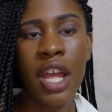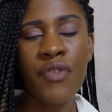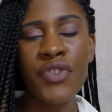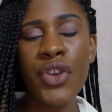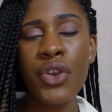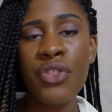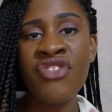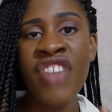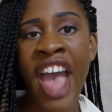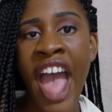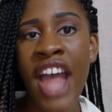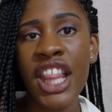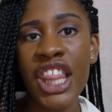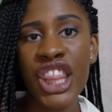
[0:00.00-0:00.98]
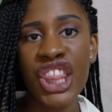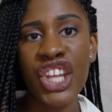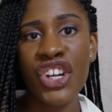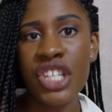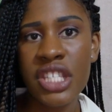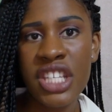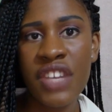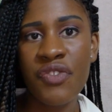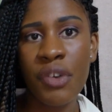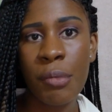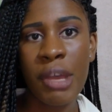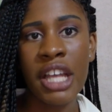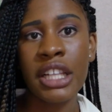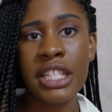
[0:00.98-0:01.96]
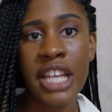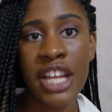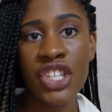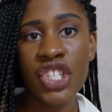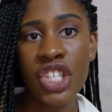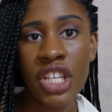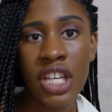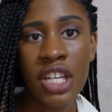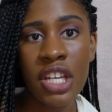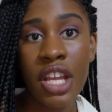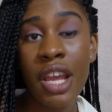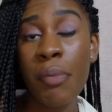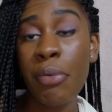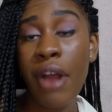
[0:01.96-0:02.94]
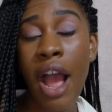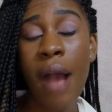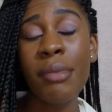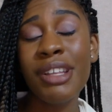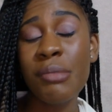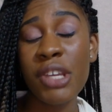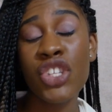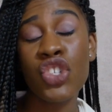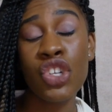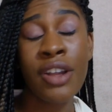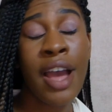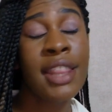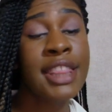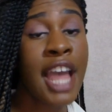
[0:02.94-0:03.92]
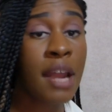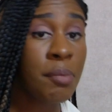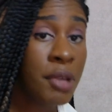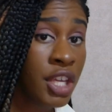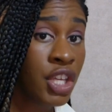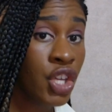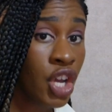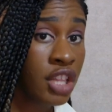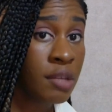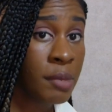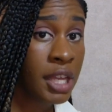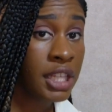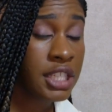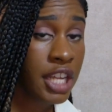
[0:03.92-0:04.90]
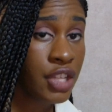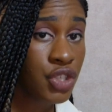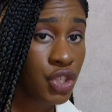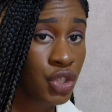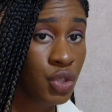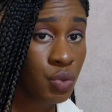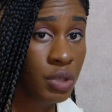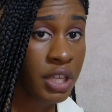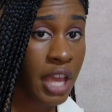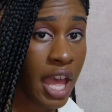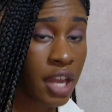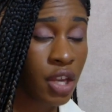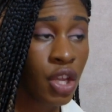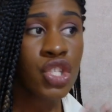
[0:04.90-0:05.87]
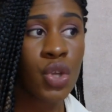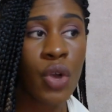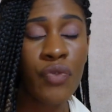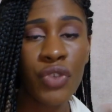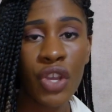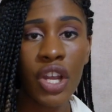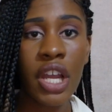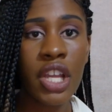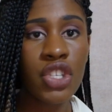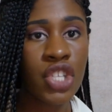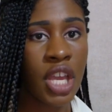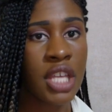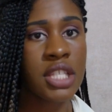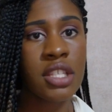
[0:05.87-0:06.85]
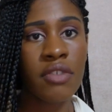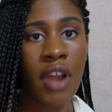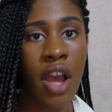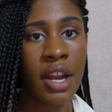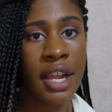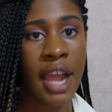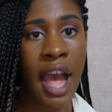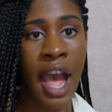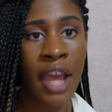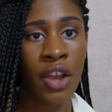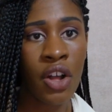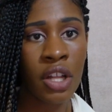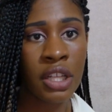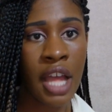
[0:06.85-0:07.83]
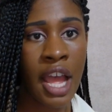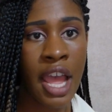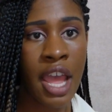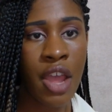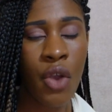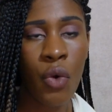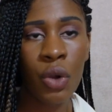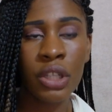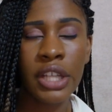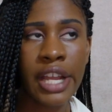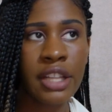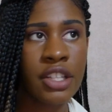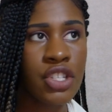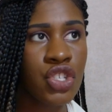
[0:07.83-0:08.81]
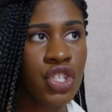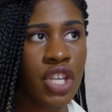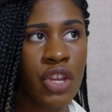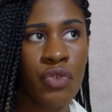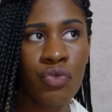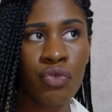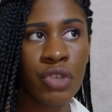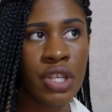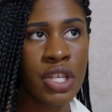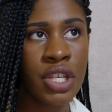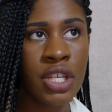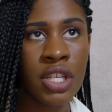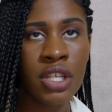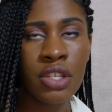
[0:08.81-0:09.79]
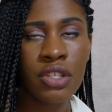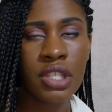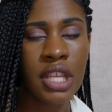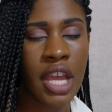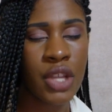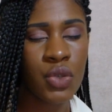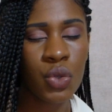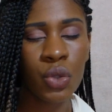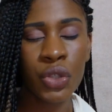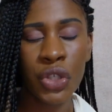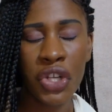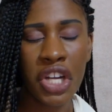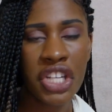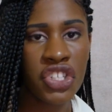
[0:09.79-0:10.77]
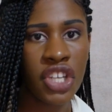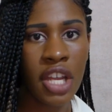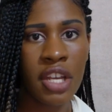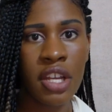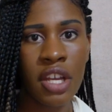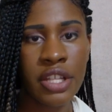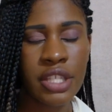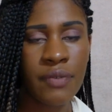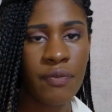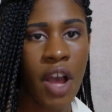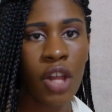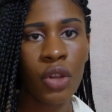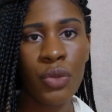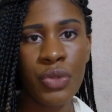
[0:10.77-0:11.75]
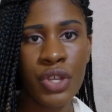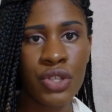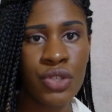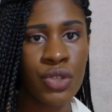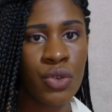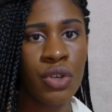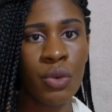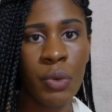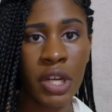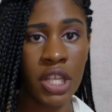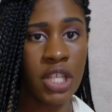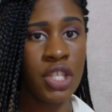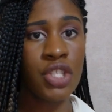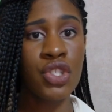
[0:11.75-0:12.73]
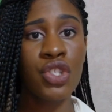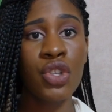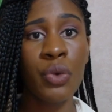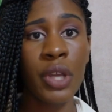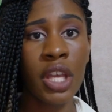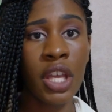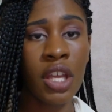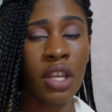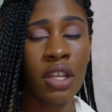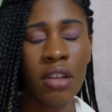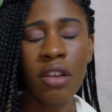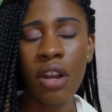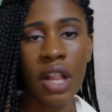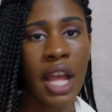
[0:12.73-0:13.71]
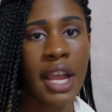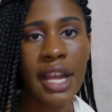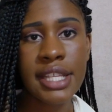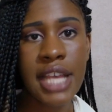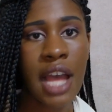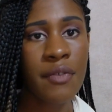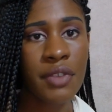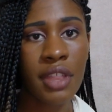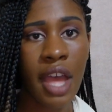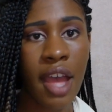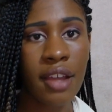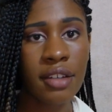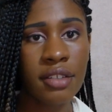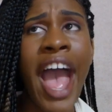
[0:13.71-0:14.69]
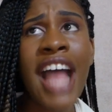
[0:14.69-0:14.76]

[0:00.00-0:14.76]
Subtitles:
If you're that thirsty for male attention, it probably means you're not that picky on the male attention you get. So if you're gonna chase around a guy all night or like legit reschedule your agenda to follow this dude and what he's doing, girl, I ain't got time for that.